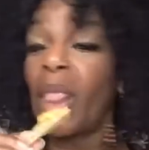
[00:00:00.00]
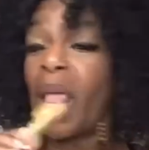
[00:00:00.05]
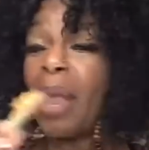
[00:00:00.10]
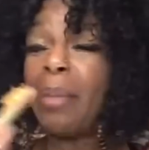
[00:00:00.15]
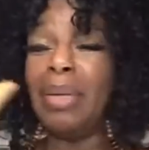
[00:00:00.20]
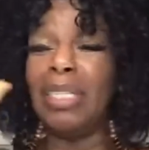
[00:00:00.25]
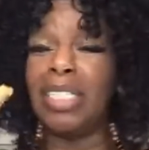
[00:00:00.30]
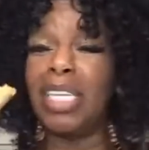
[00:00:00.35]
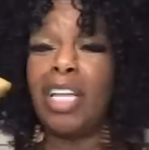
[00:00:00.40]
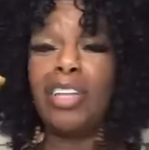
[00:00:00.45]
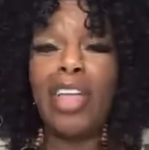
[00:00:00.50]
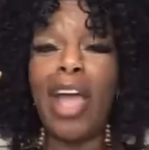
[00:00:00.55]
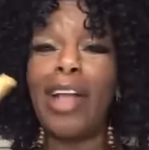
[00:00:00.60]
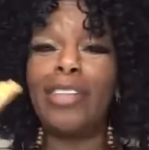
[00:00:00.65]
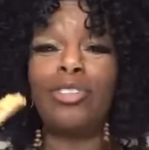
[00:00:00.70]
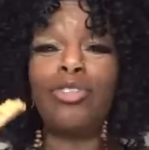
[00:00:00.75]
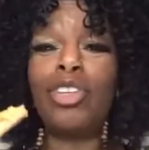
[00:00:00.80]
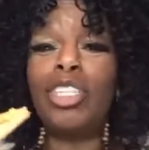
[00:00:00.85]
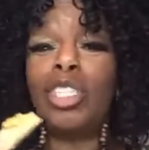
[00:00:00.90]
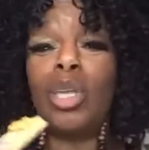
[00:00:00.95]
Let me tell
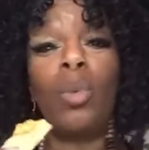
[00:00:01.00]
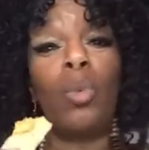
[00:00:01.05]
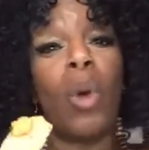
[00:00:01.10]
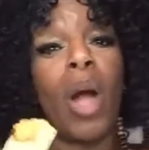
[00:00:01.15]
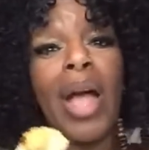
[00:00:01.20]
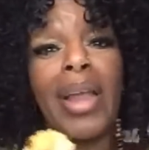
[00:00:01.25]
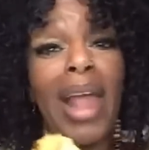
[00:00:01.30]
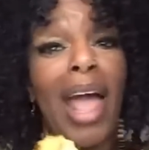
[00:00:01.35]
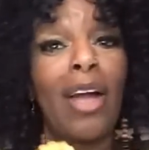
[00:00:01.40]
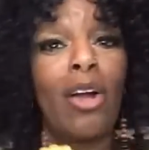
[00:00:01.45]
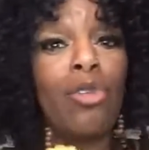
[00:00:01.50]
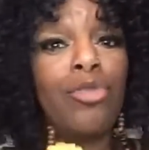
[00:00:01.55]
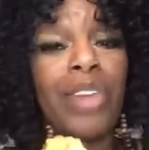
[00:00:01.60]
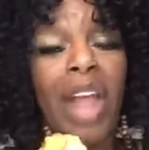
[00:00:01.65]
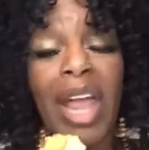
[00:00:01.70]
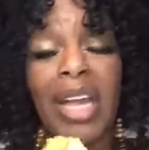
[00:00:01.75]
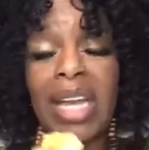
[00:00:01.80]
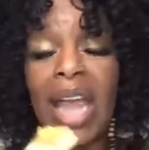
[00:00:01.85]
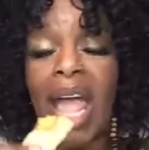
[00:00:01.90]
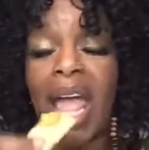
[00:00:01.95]
y'all, drink some wine. I go
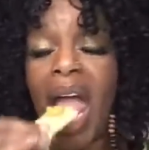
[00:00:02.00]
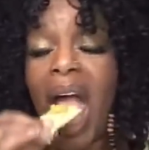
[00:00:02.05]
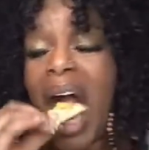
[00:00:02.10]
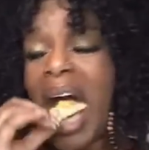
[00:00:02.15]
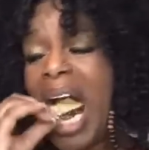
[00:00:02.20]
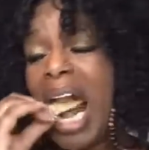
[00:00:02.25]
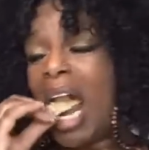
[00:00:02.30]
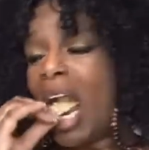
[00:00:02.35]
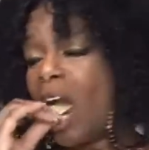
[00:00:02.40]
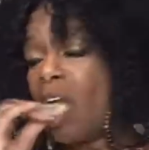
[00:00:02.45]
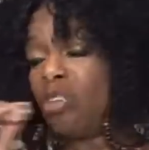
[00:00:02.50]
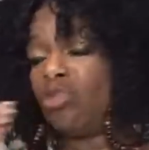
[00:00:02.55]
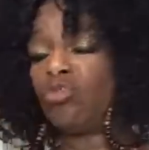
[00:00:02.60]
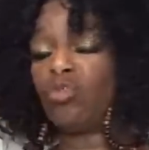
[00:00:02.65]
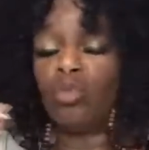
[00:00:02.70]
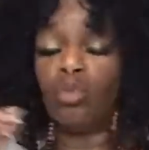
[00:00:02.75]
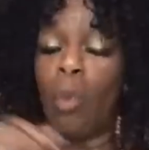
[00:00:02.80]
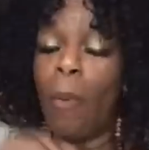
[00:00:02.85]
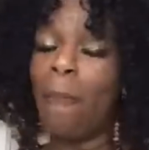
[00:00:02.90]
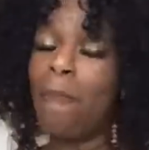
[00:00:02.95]
night-night.
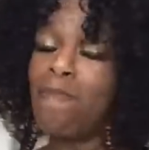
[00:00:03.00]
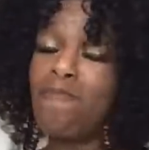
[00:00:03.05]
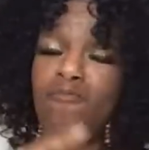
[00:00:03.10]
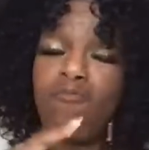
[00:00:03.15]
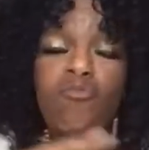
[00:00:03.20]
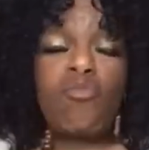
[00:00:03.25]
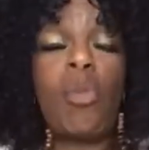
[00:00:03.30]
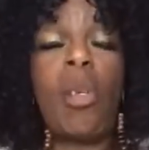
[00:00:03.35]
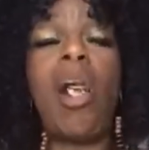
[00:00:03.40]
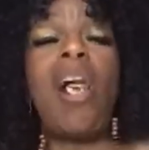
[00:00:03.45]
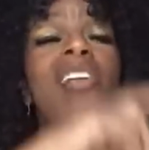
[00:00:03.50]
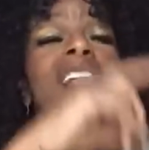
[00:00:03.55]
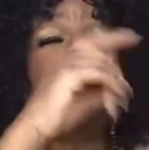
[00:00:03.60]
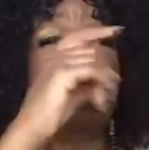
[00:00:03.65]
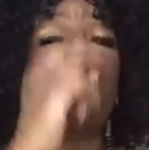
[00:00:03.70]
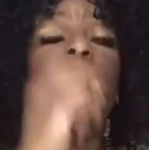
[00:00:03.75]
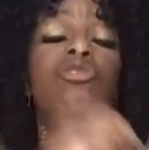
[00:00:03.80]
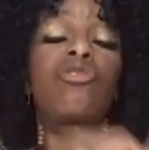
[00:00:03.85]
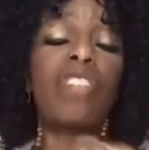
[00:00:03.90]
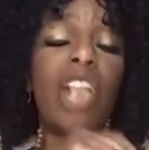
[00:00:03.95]
I
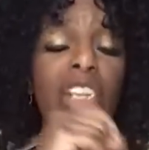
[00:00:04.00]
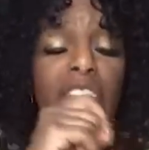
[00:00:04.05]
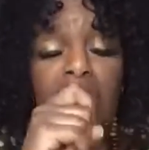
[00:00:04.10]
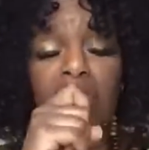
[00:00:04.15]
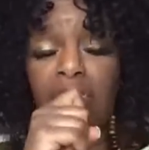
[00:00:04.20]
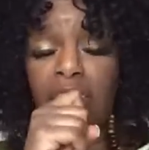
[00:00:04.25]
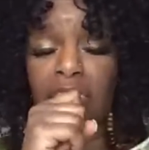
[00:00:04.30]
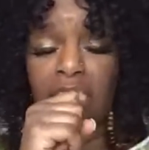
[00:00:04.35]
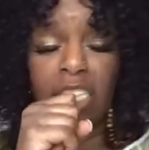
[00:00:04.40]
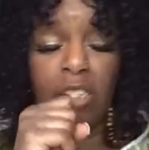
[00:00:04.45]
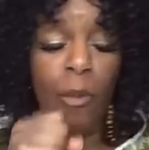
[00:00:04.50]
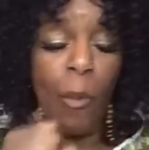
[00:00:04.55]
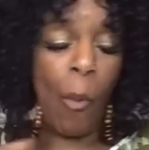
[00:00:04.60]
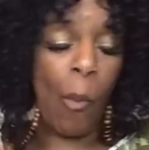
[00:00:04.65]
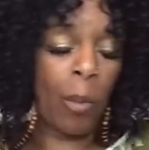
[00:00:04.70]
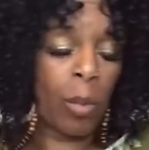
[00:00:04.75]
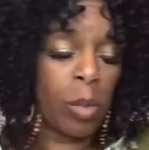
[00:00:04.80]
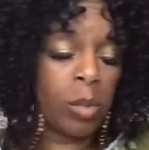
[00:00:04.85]
go 50 cents.